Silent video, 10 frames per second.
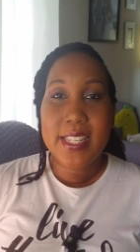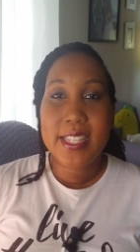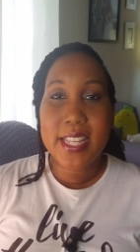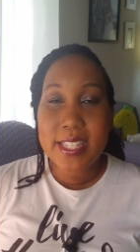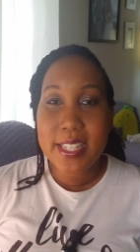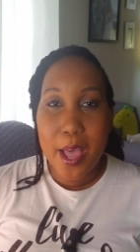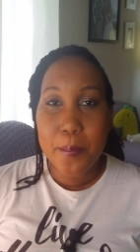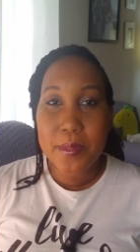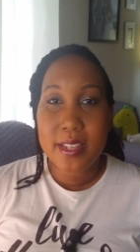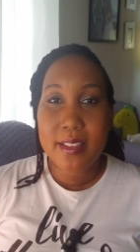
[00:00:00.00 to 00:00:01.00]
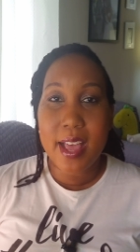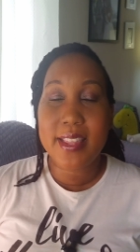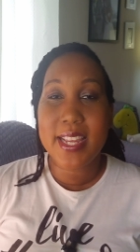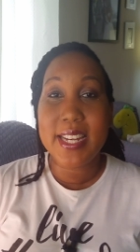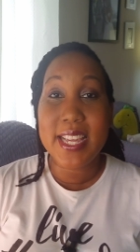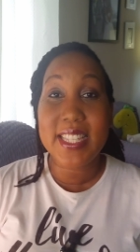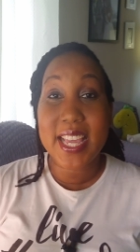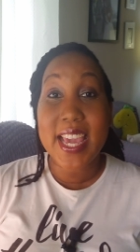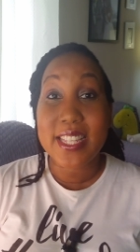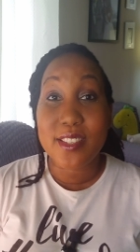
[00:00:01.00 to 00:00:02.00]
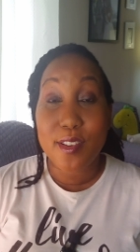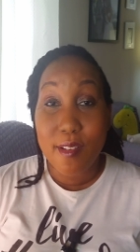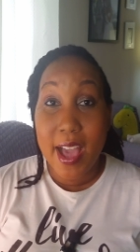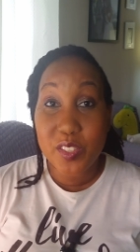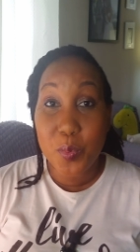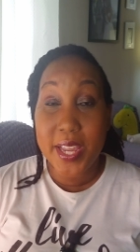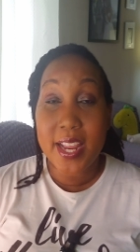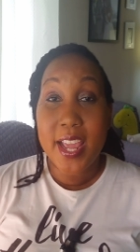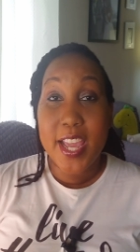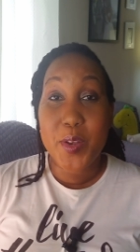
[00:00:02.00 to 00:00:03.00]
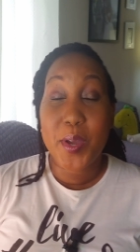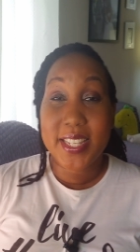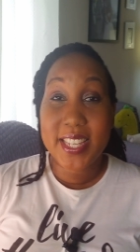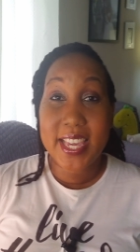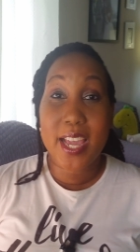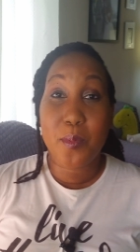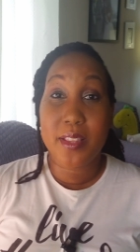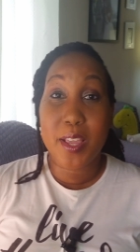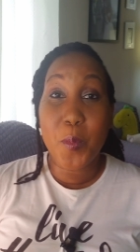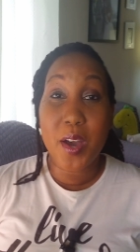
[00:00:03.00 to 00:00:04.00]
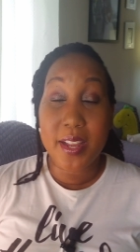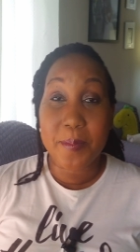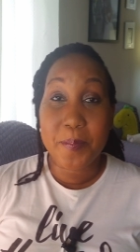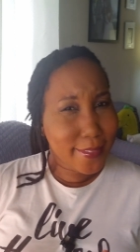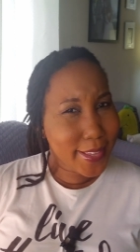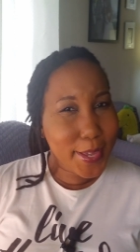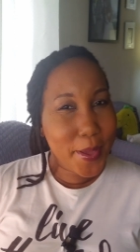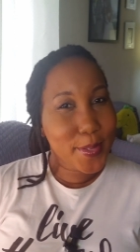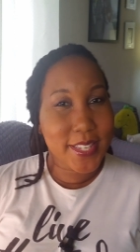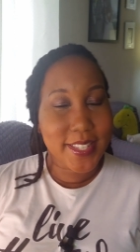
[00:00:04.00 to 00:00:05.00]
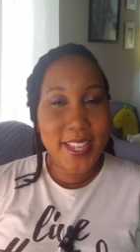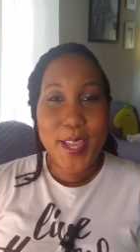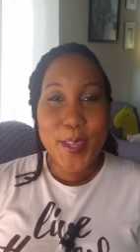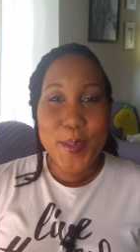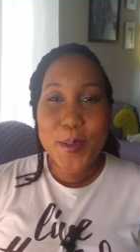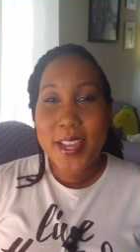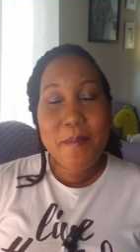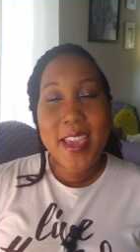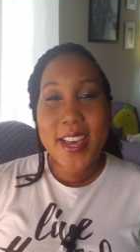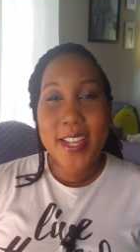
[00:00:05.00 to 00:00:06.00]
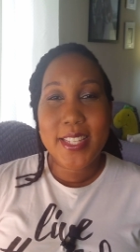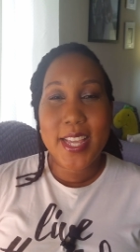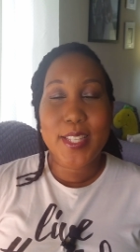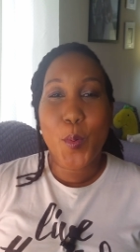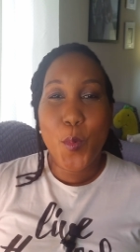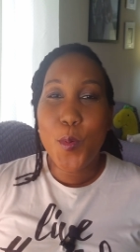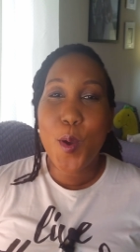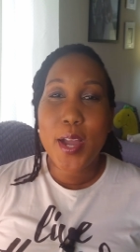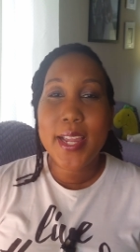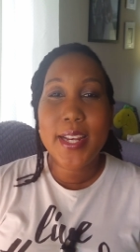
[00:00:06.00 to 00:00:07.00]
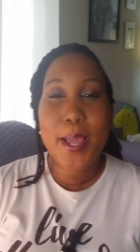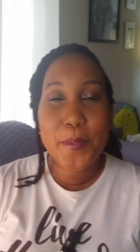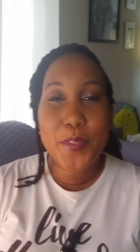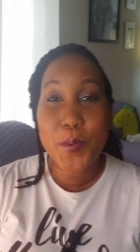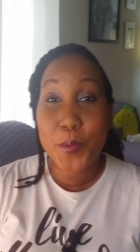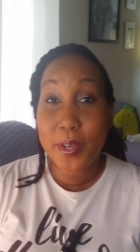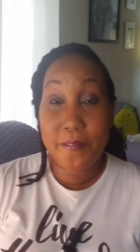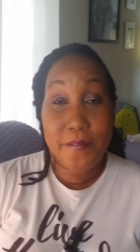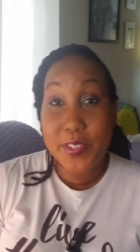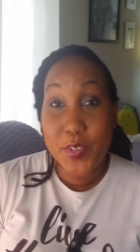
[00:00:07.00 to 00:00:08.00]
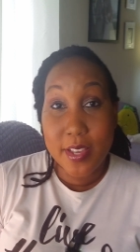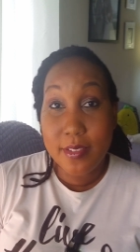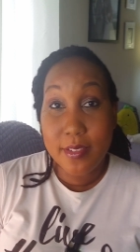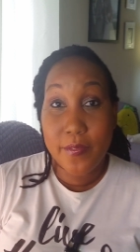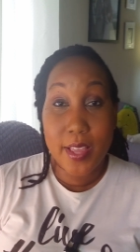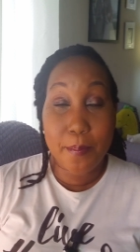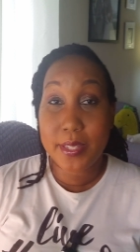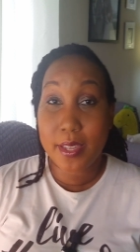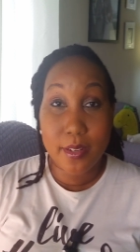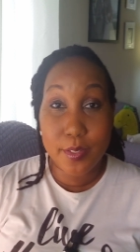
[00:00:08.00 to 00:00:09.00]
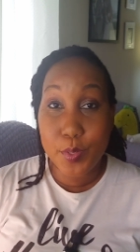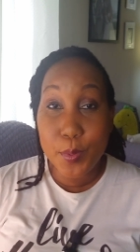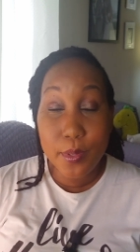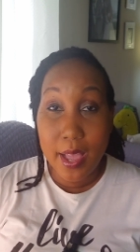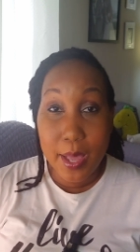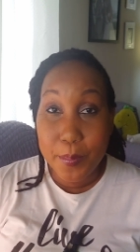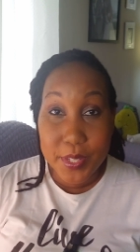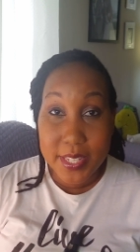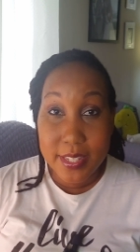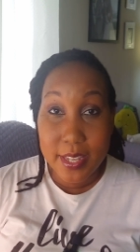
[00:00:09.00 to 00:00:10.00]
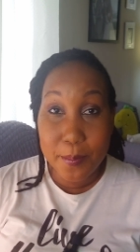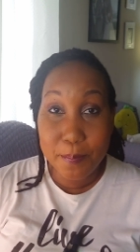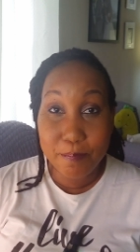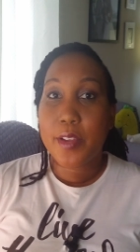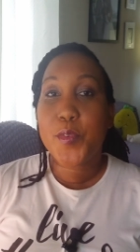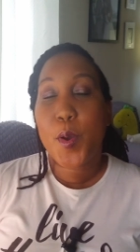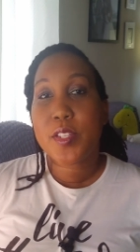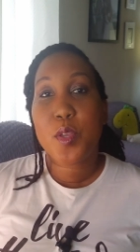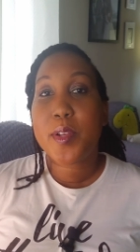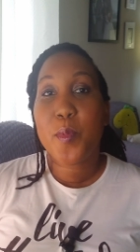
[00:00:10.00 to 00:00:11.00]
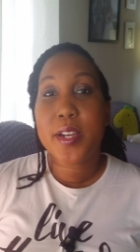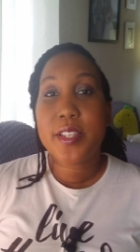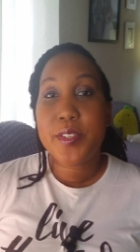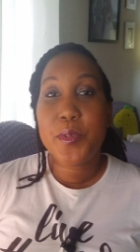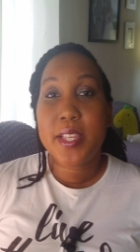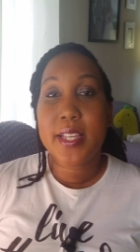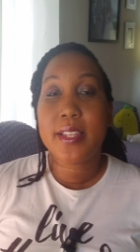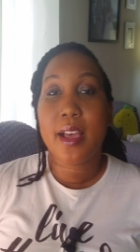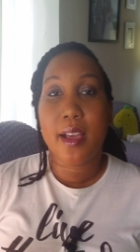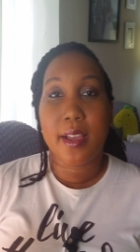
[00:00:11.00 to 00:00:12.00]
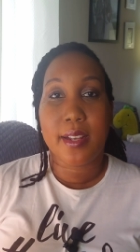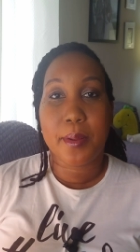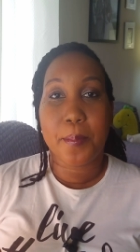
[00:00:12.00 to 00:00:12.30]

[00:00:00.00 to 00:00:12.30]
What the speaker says: systems that they need to interact with in order to get what they want. Now think about it. You can make content walking them through the features of that particular tool, app, or system. And of course, you would want to do this at